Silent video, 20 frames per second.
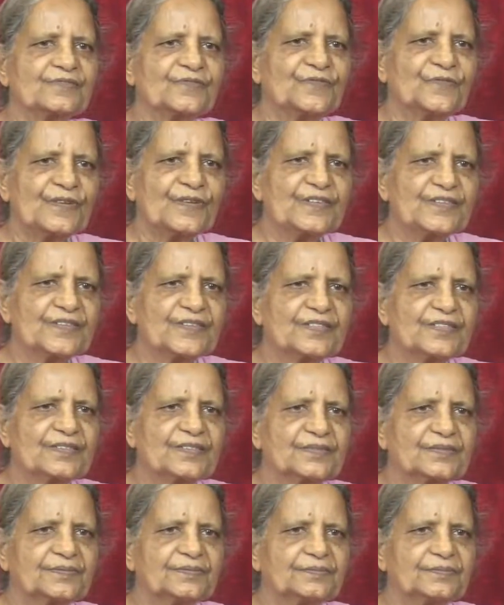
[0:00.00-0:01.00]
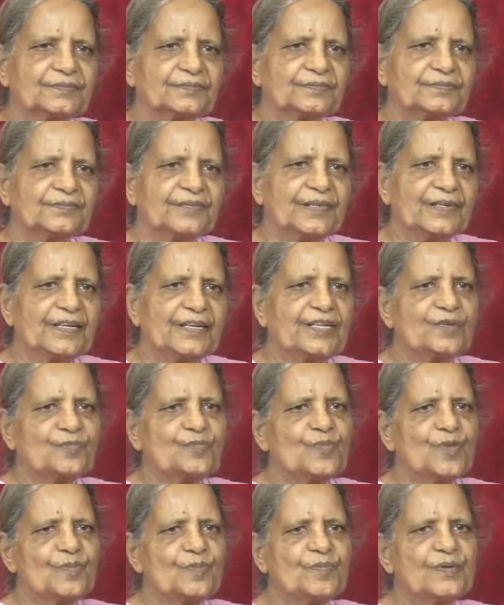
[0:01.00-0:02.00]
First, it
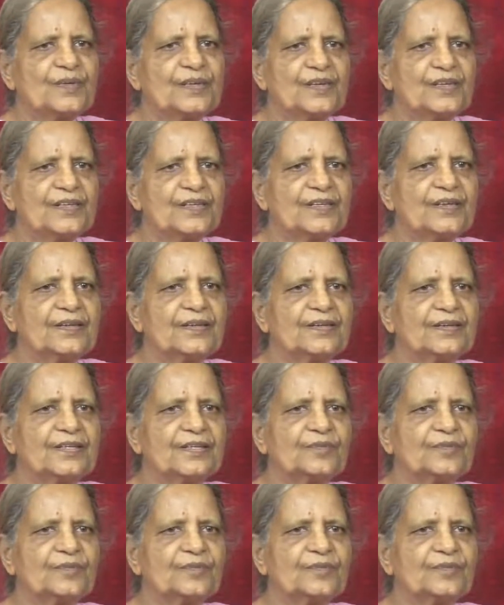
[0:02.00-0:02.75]
may be a hearing,